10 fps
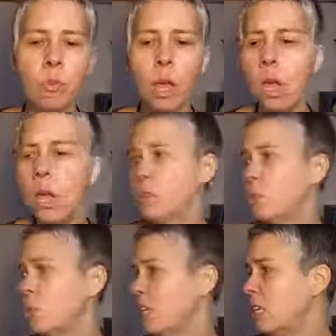Uh,
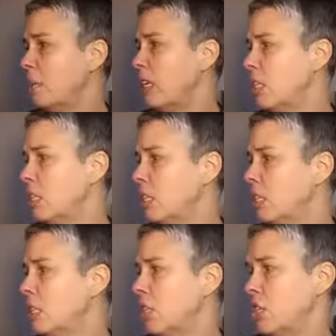so Cindy
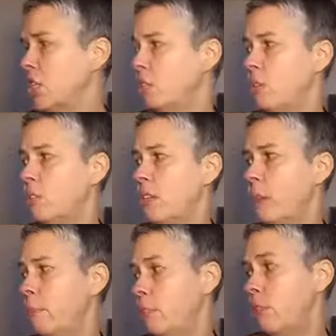mentions that she throws
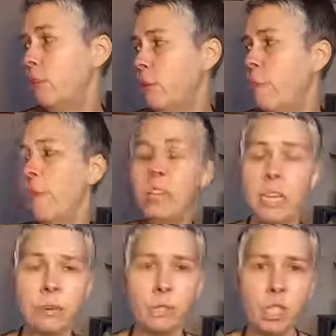up, she threw up every
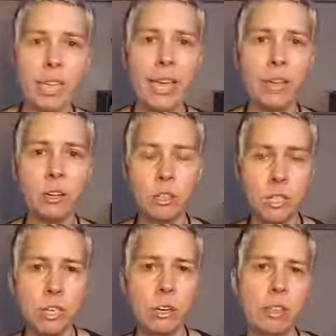time she ate her
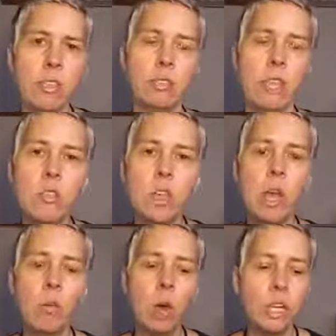dinner. And that's the other thing
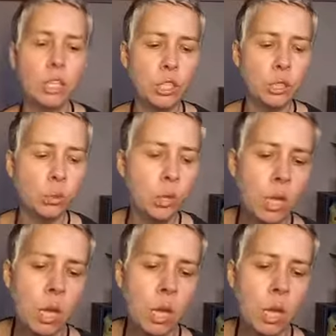I wanted to